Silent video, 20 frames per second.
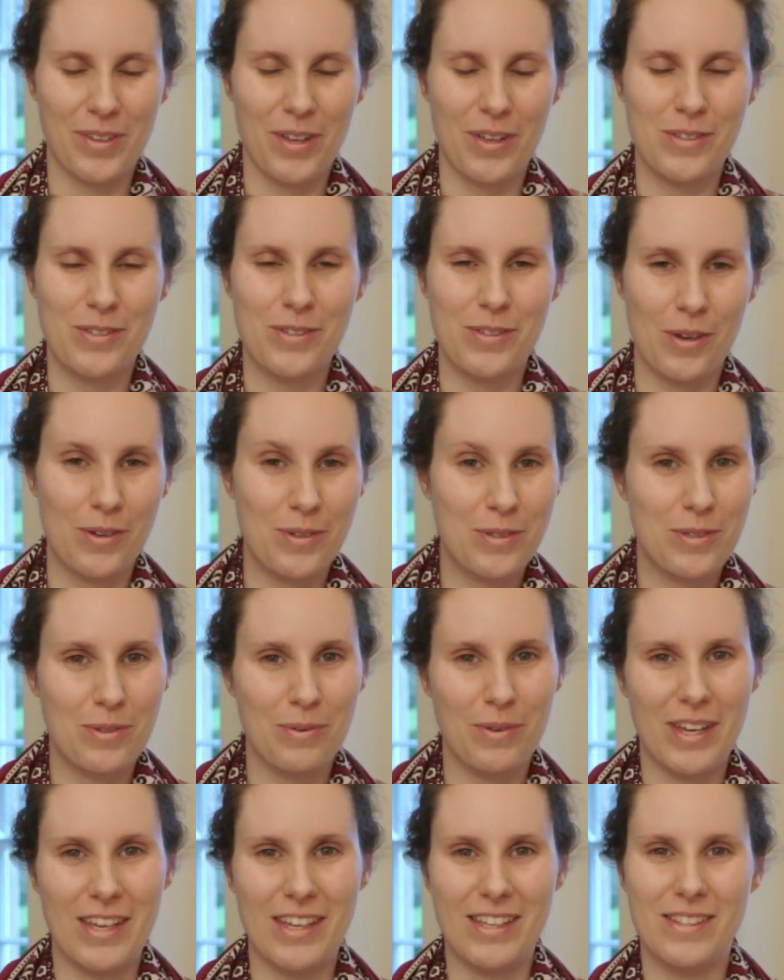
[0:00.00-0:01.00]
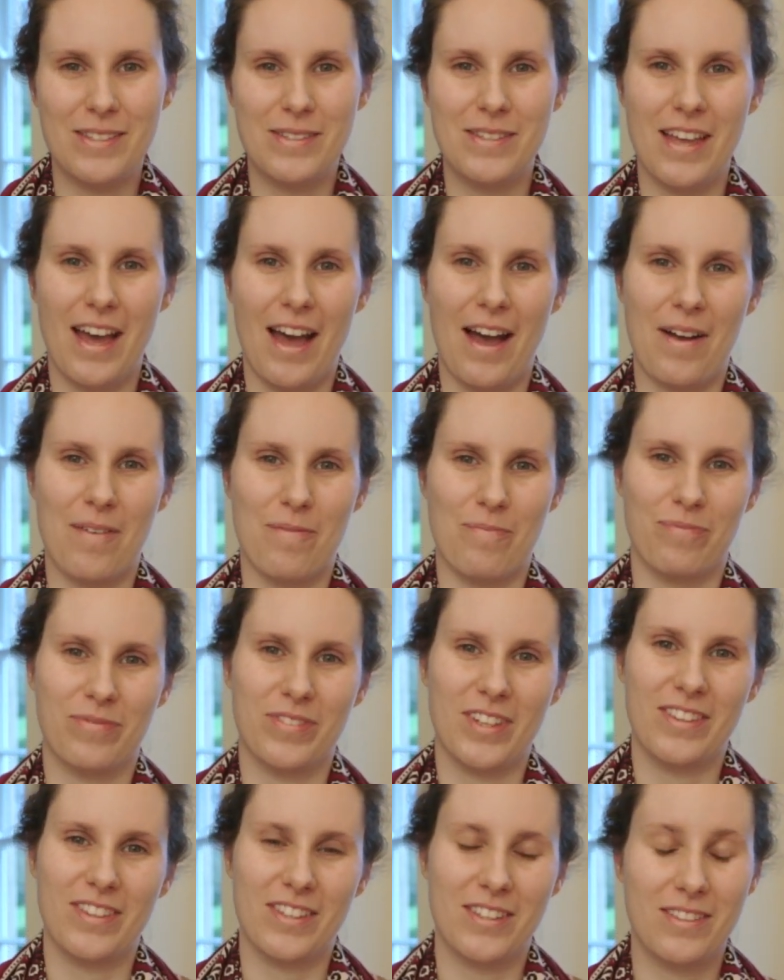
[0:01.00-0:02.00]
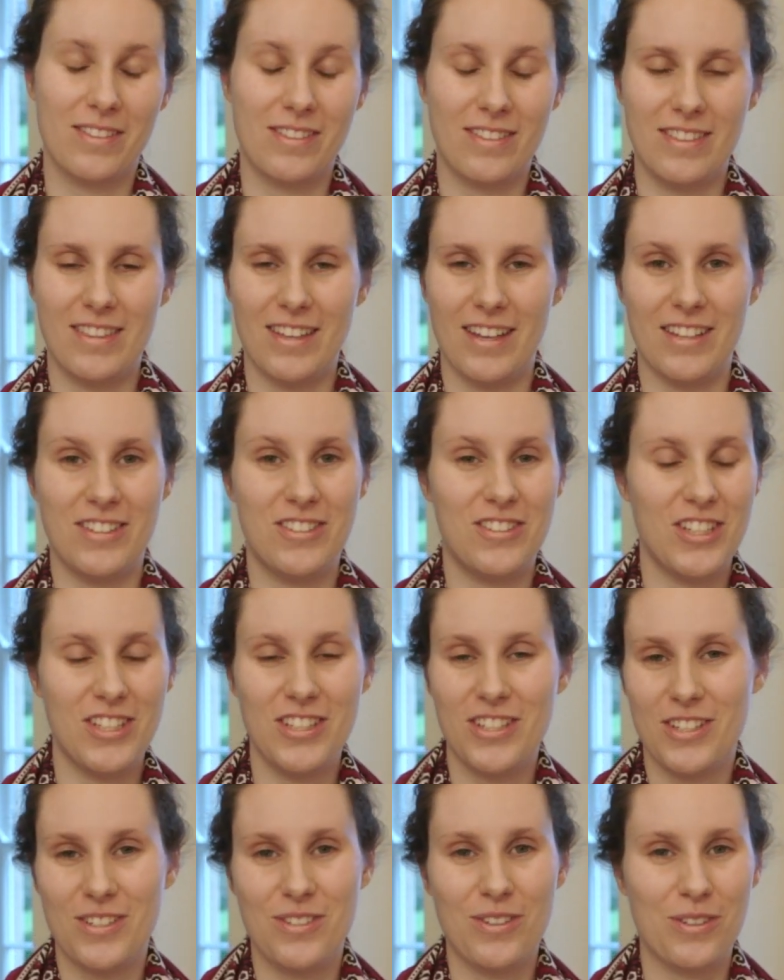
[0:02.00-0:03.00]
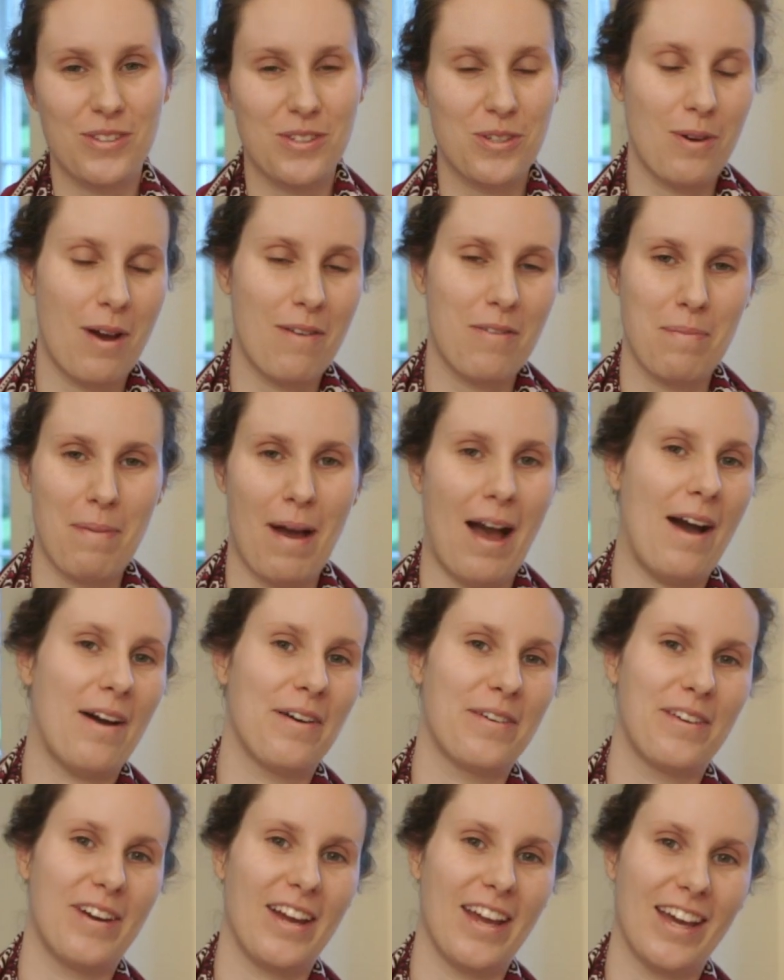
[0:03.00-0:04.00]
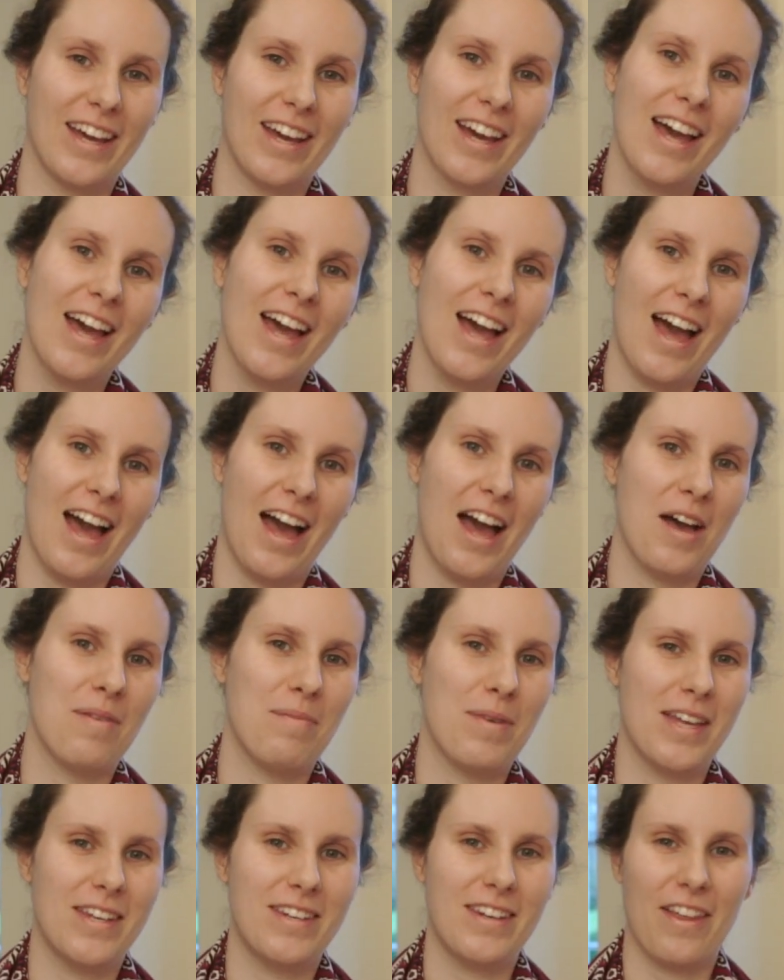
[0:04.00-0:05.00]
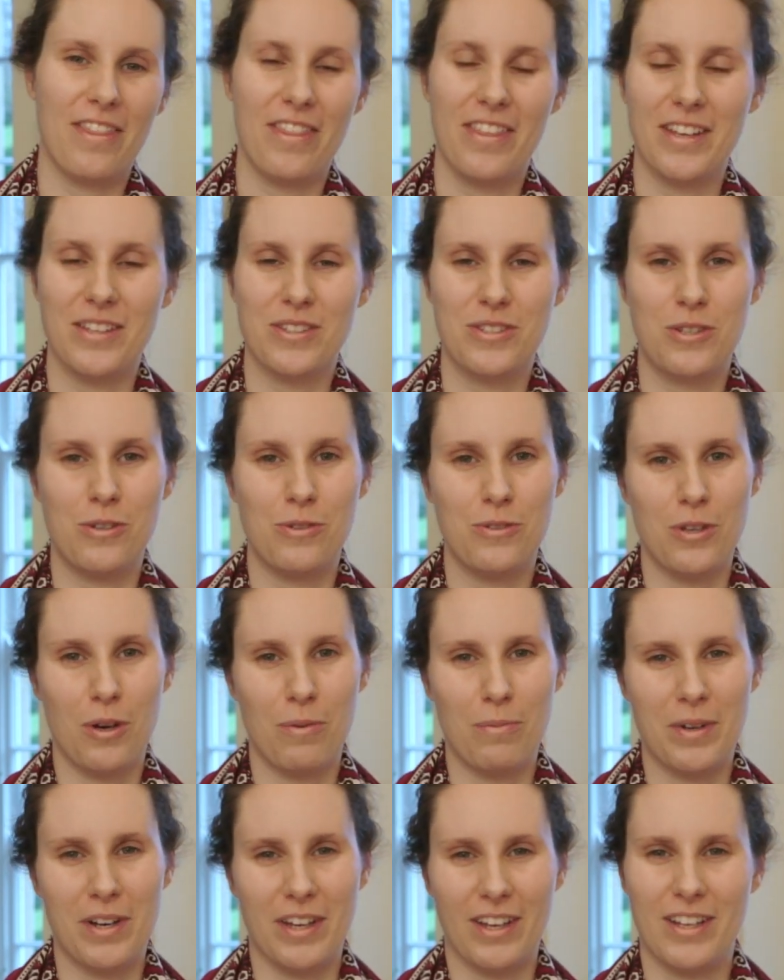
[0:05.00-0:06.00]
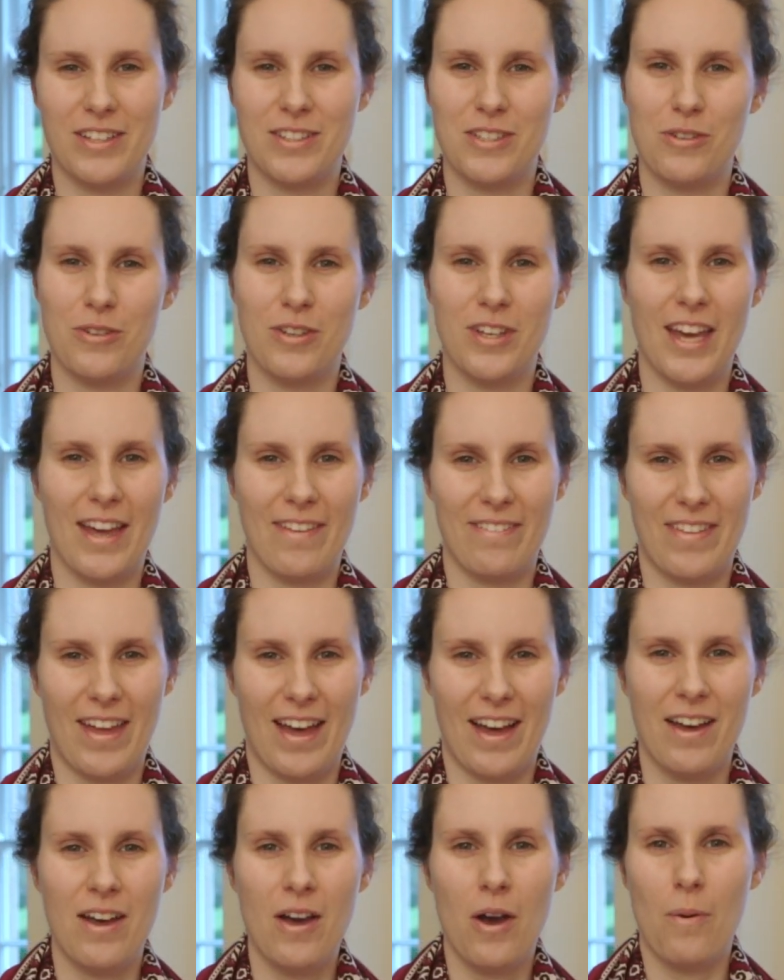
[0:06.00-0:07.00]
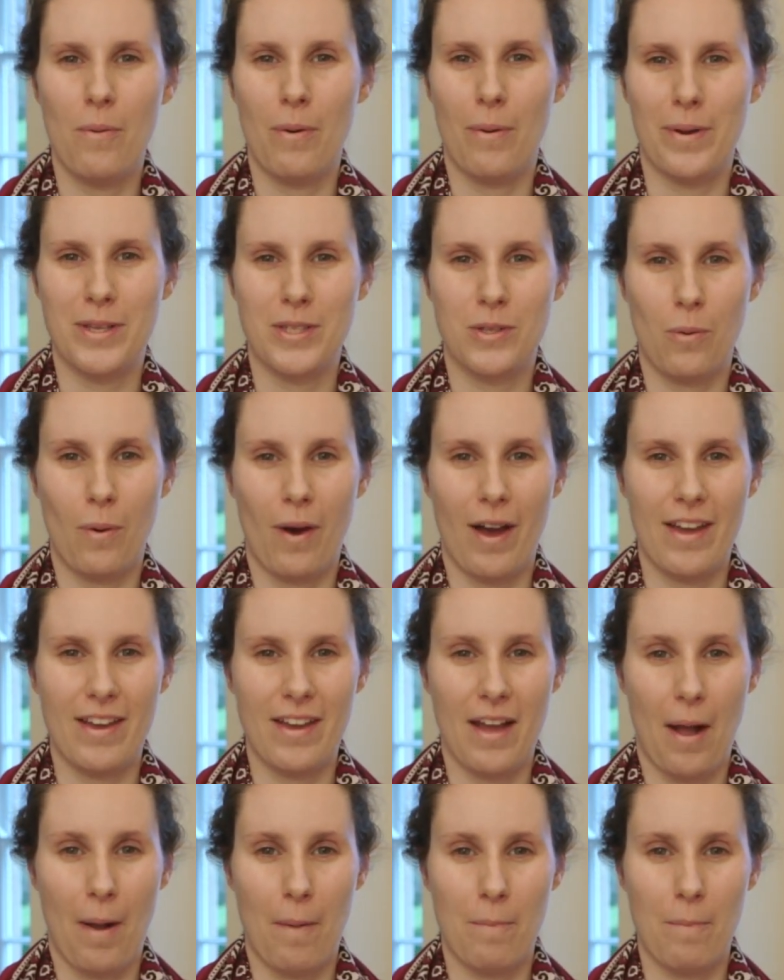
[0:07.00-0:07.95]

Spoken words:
so sweet, the ginger's not too overpowering, nothing's too dominant, because you can get that where it's quite